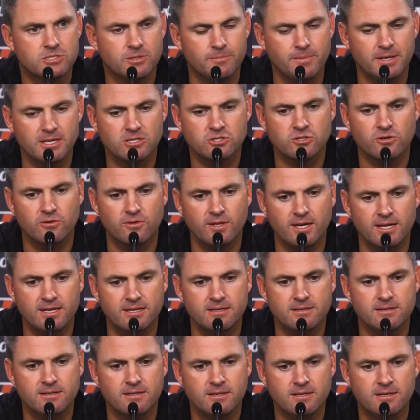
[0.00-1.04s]
to make sure that,
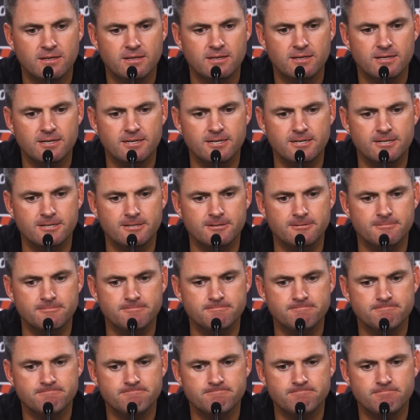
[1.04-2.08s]

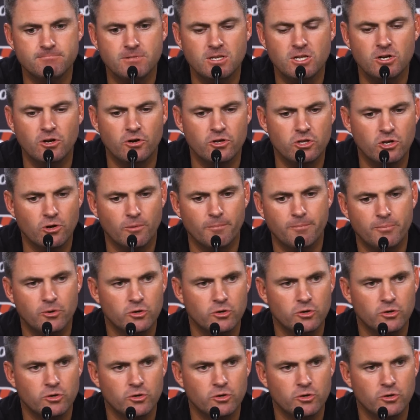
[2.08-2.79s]
you know, you don't